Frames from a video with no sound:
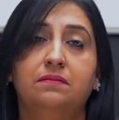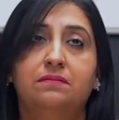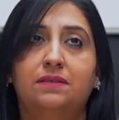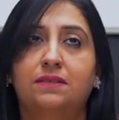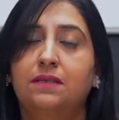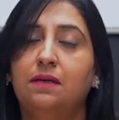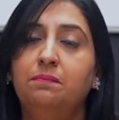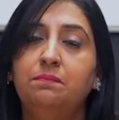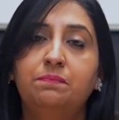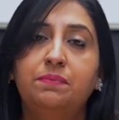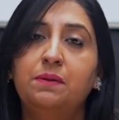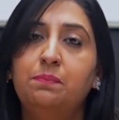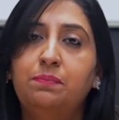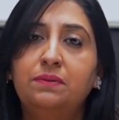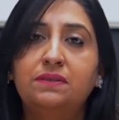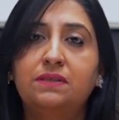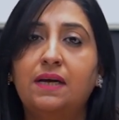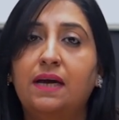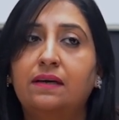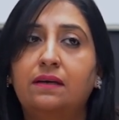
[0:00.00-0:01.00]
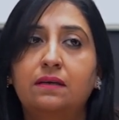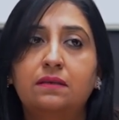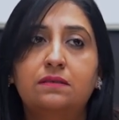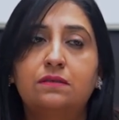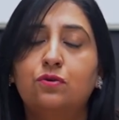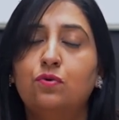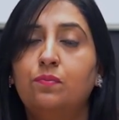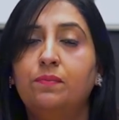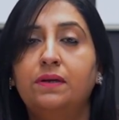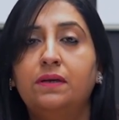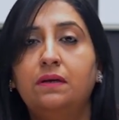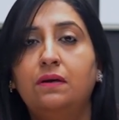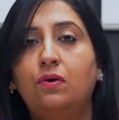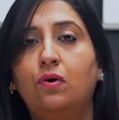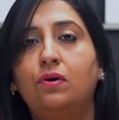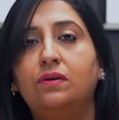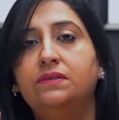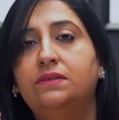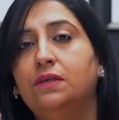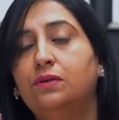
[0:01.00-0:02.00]
Some people, I get so many
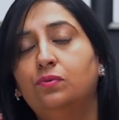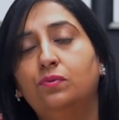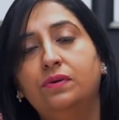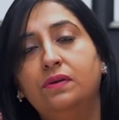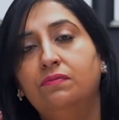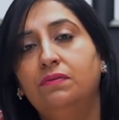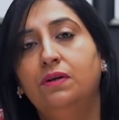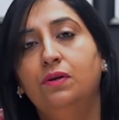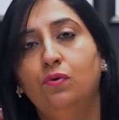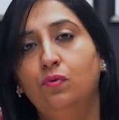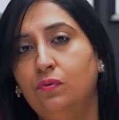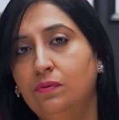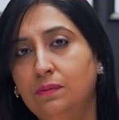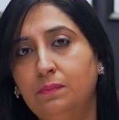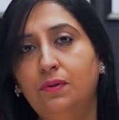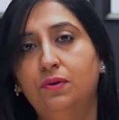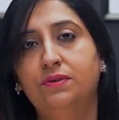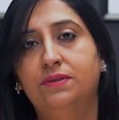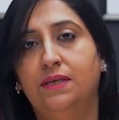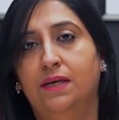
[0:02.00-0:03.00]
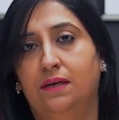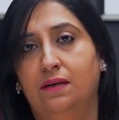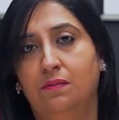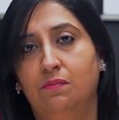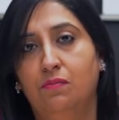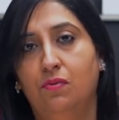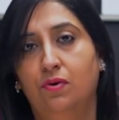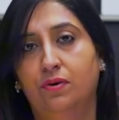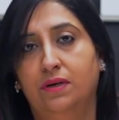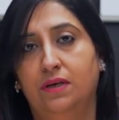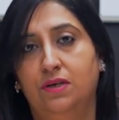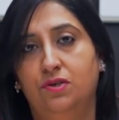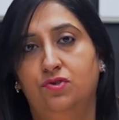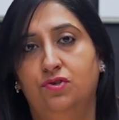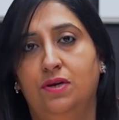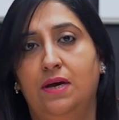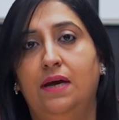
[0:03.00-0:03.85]
calls, they don't even know about second mortgage.